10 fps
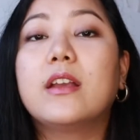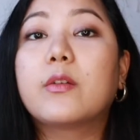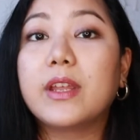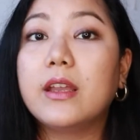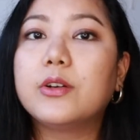a
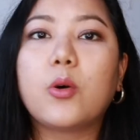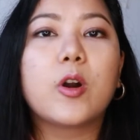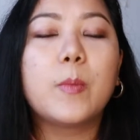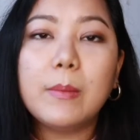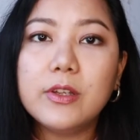creator
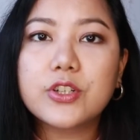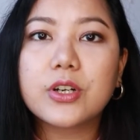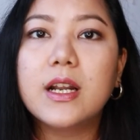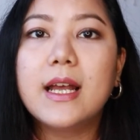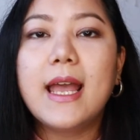or a
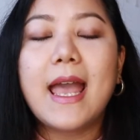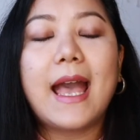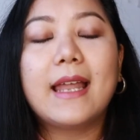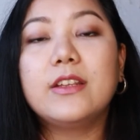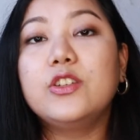publisher
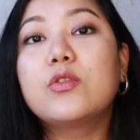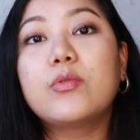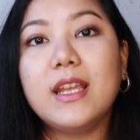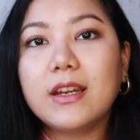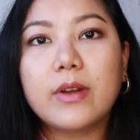and you
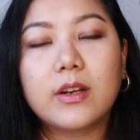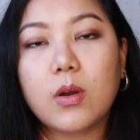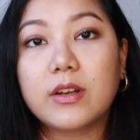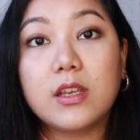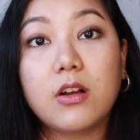create great quality